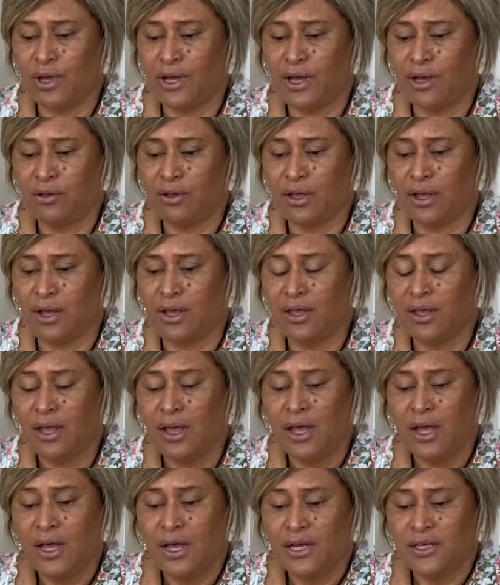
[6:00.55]
Okay,
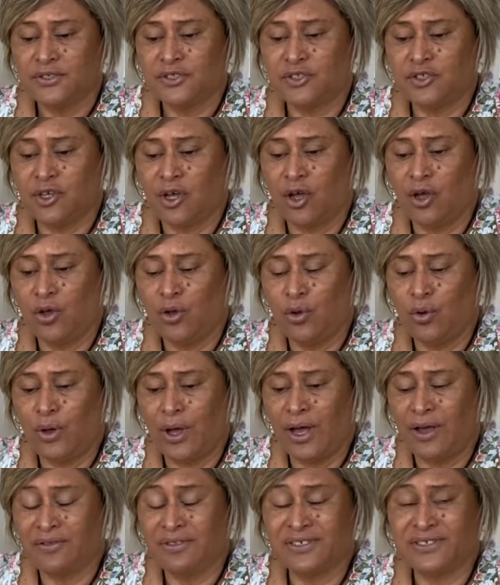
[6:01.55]
so this